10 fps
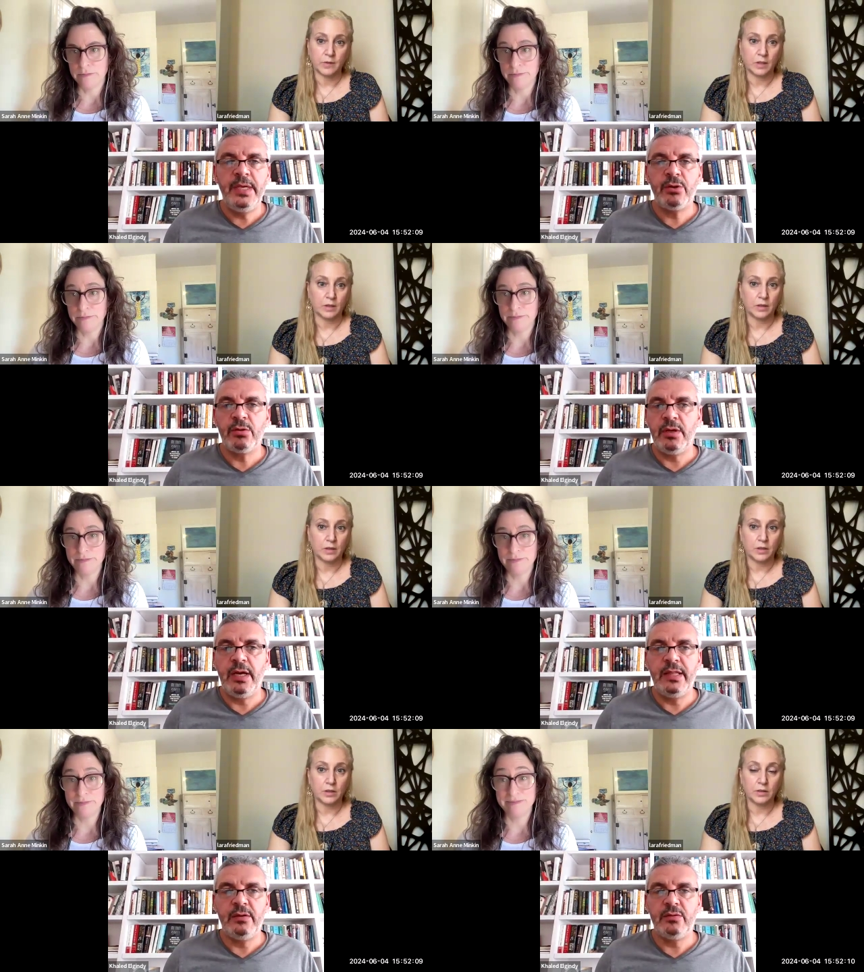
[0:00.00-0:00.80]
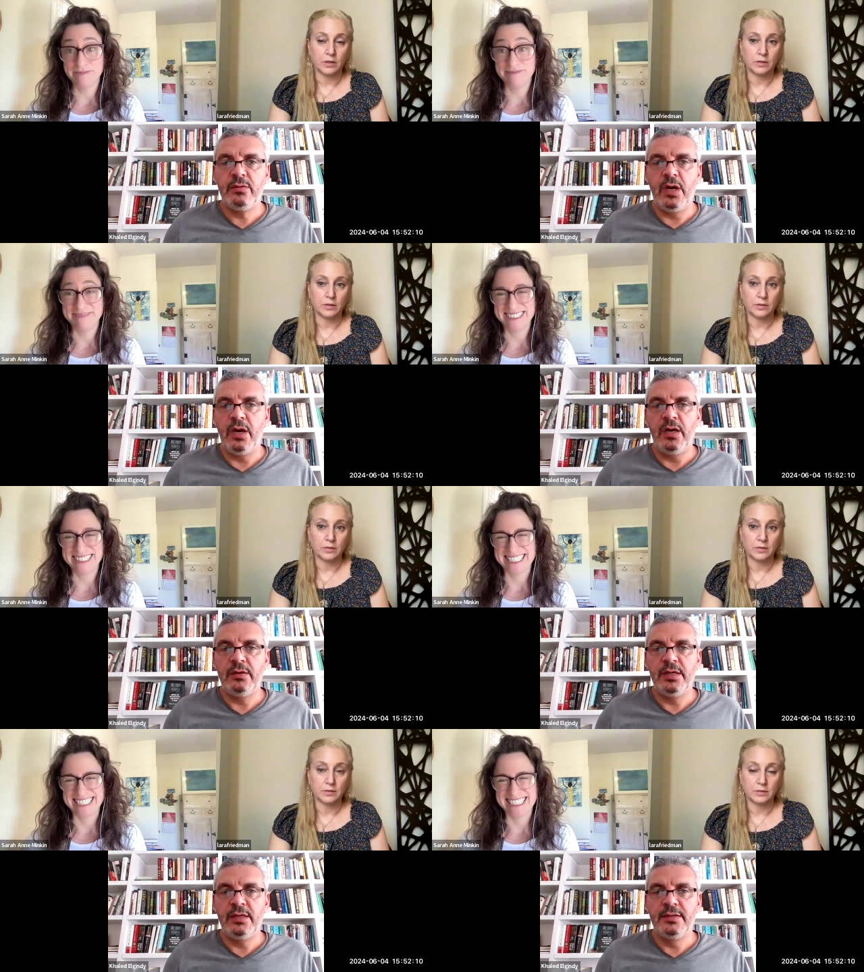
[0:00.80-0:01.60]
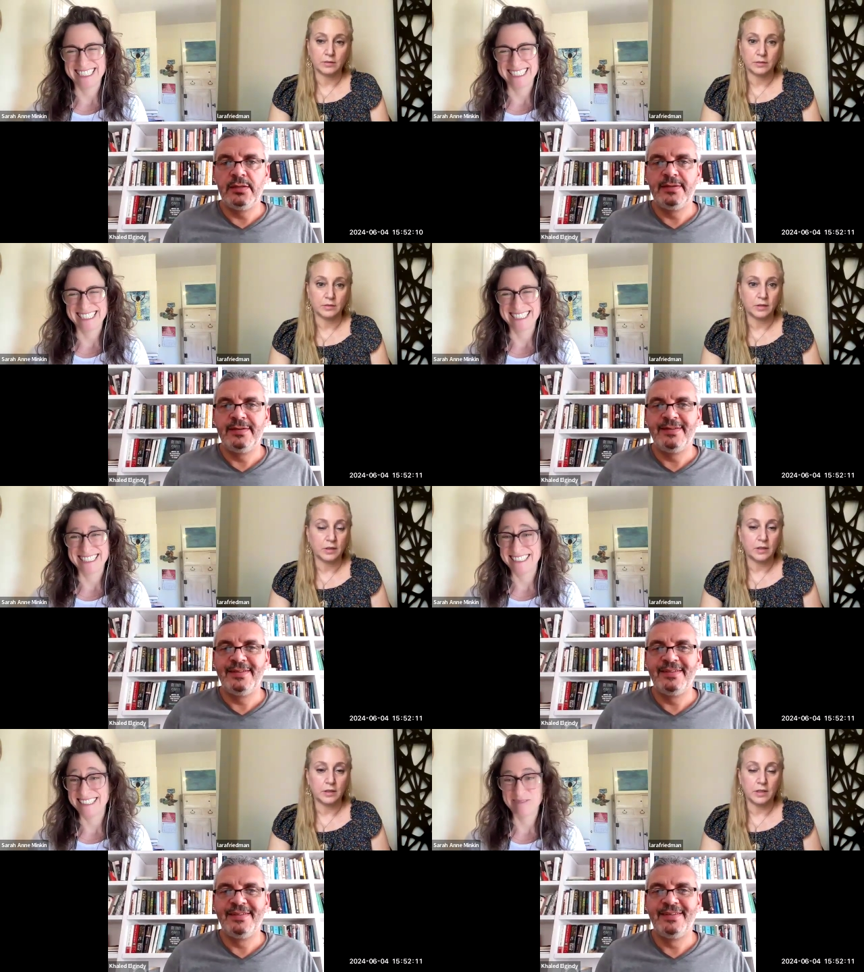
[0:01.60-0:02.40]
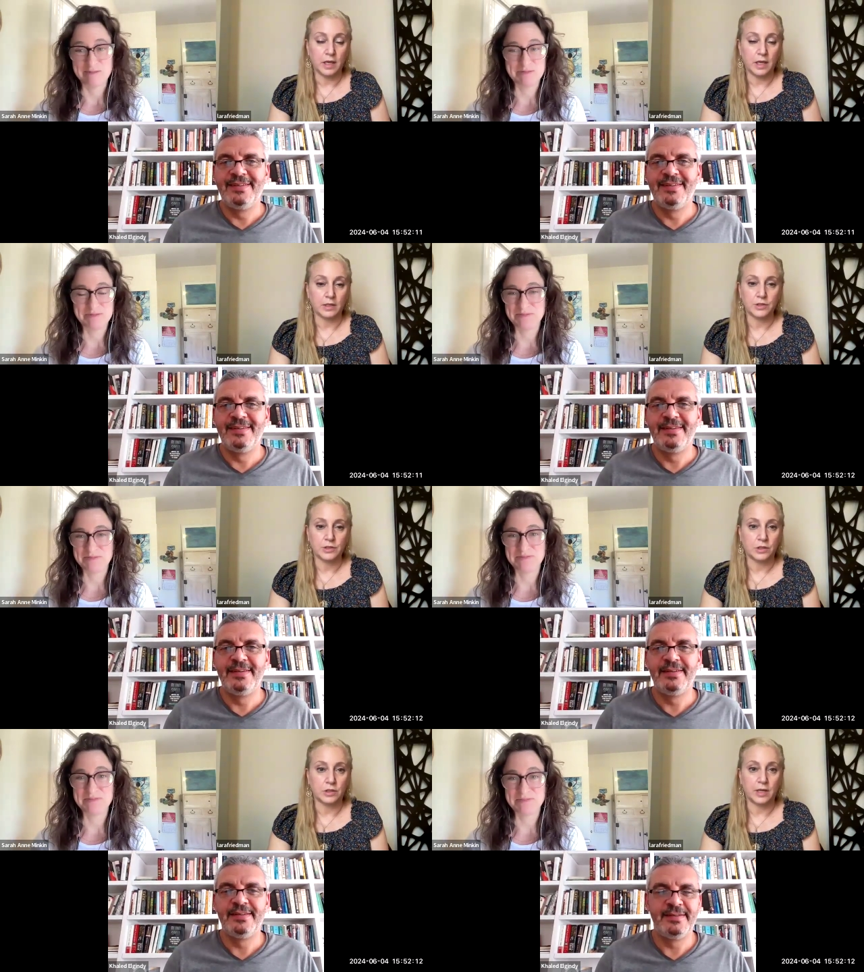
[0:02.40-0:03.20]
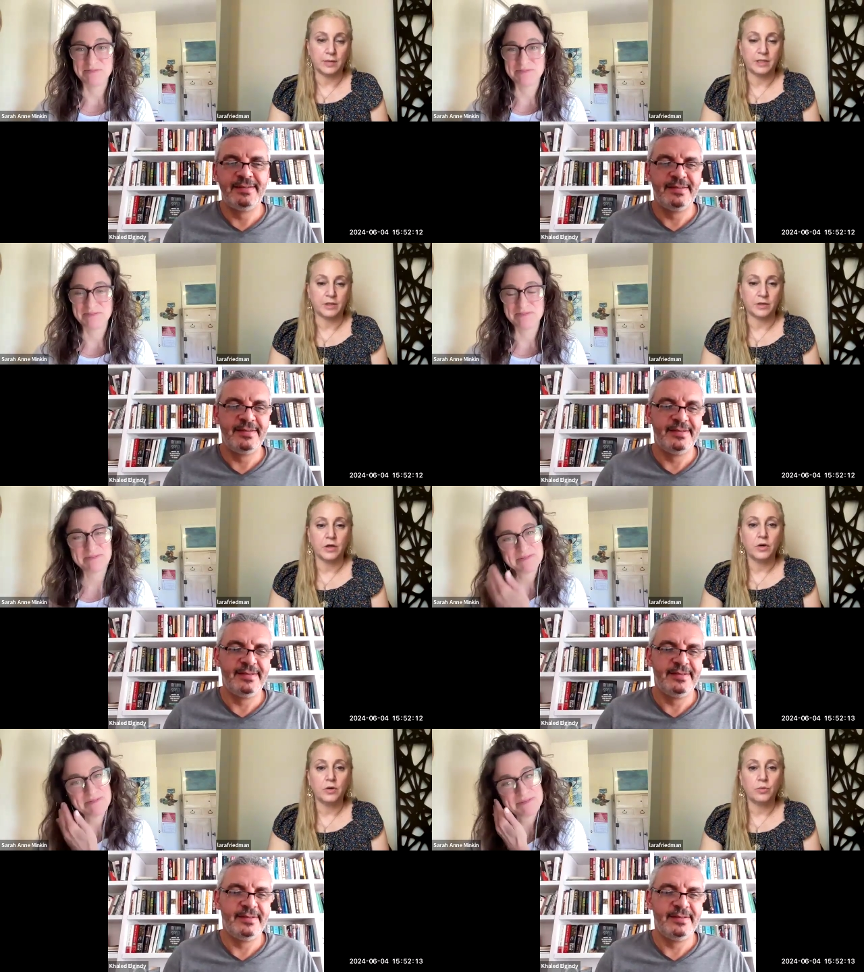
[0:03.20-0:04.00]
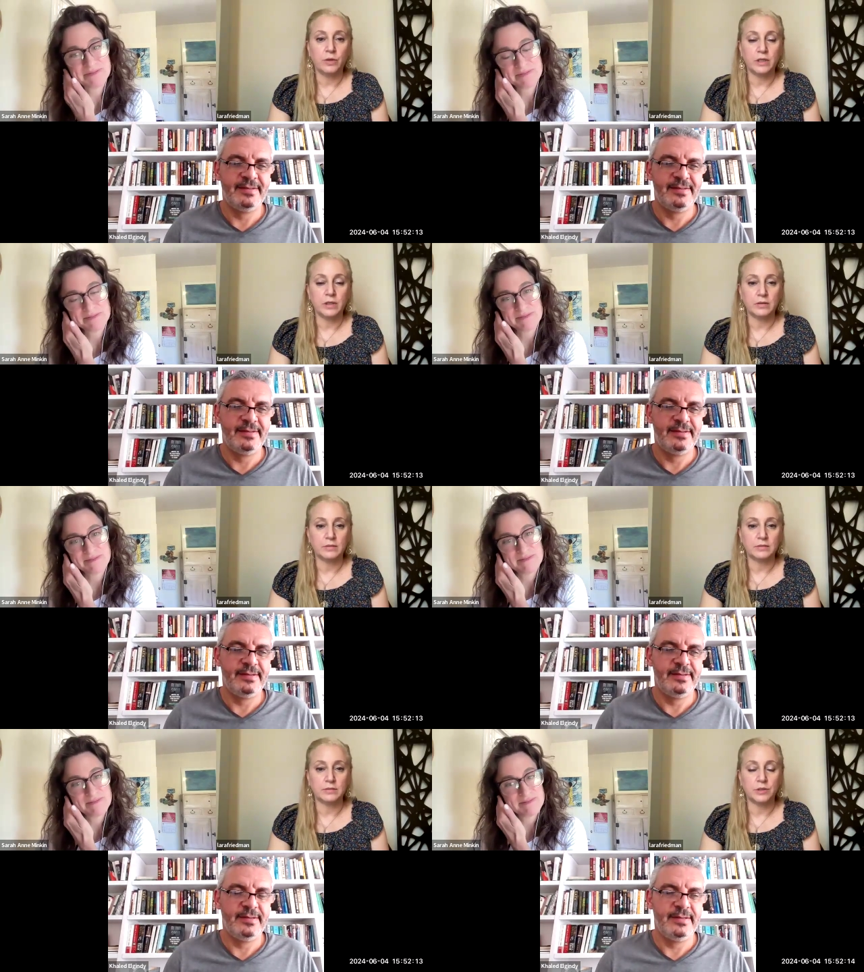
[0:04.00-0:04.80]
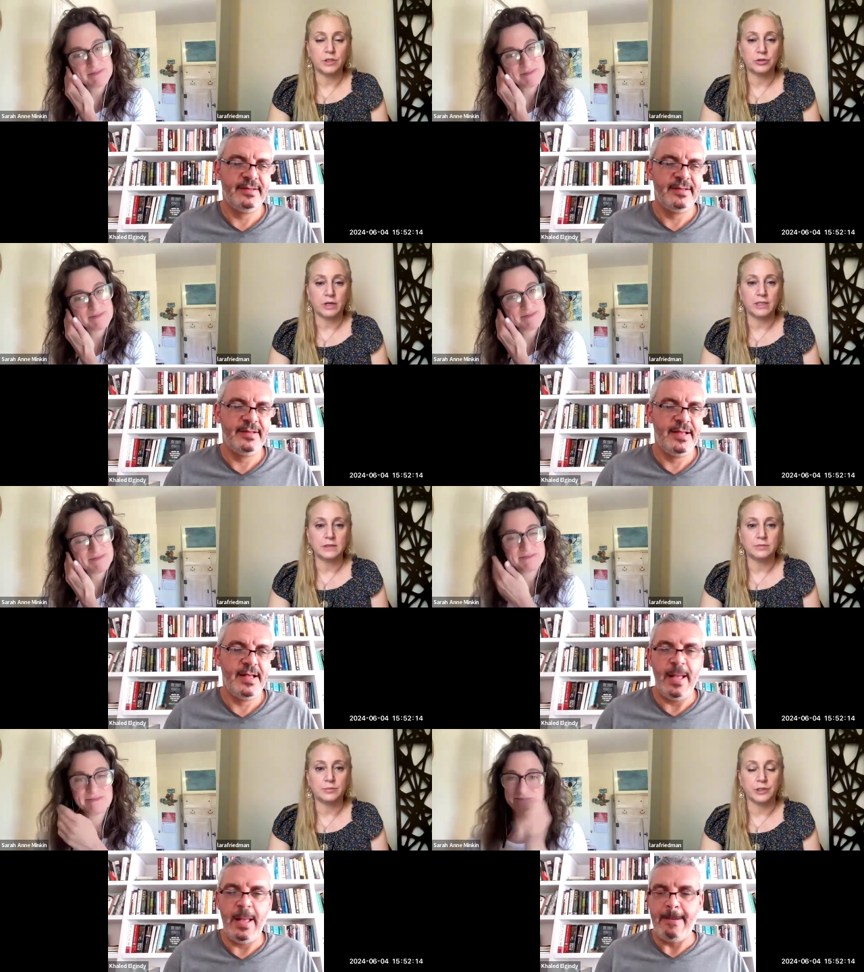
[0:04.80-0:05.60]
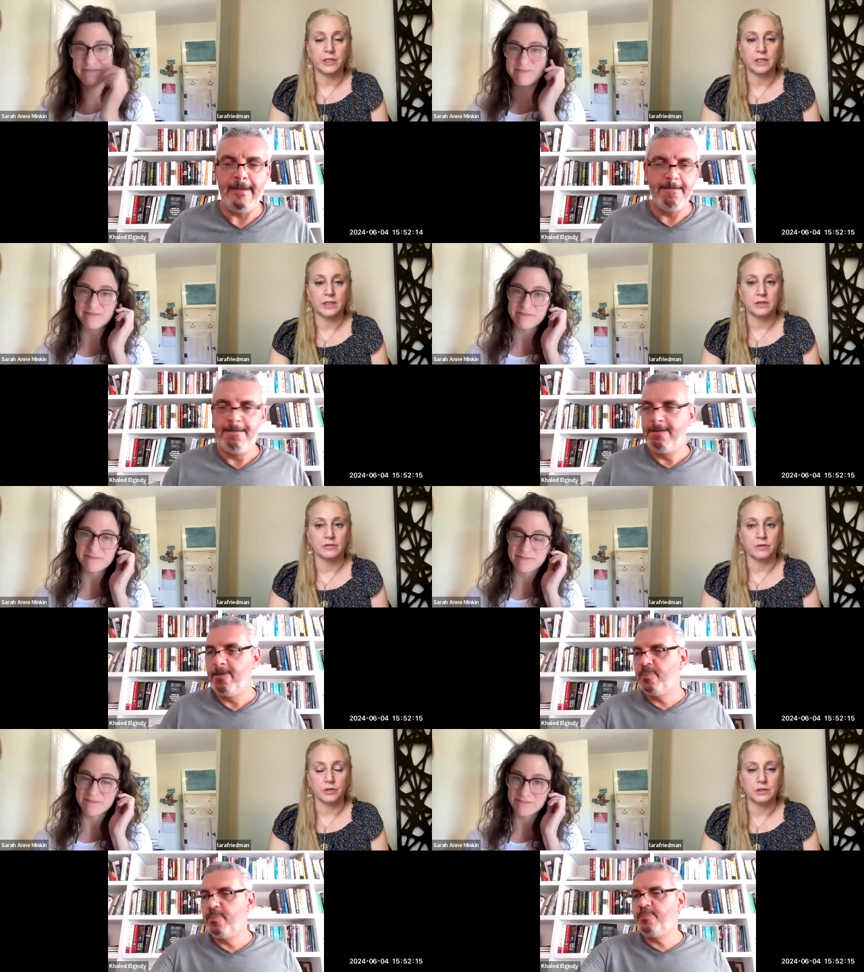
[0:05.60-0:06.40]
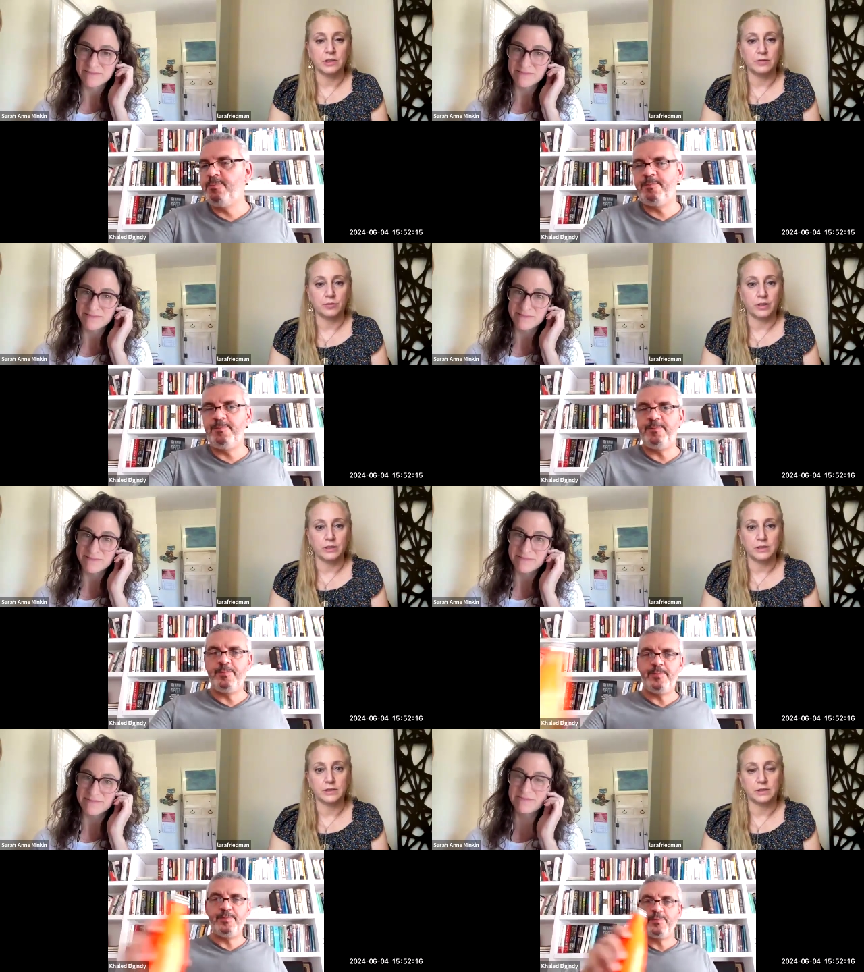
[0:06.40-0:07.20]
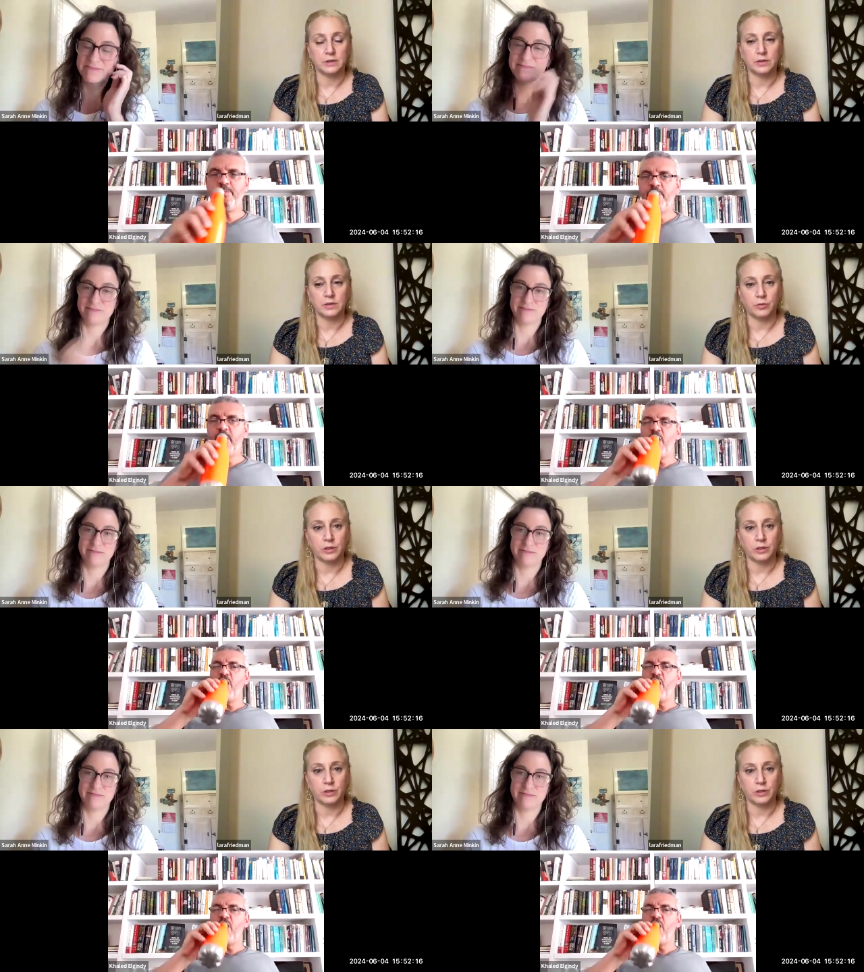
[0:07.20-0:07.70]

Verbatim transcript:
Speaker 1: Me or I think Lara, yeah.
Speaker 2: Yeah, sure. I mean, look, we we try to bring in a diversity of voices, including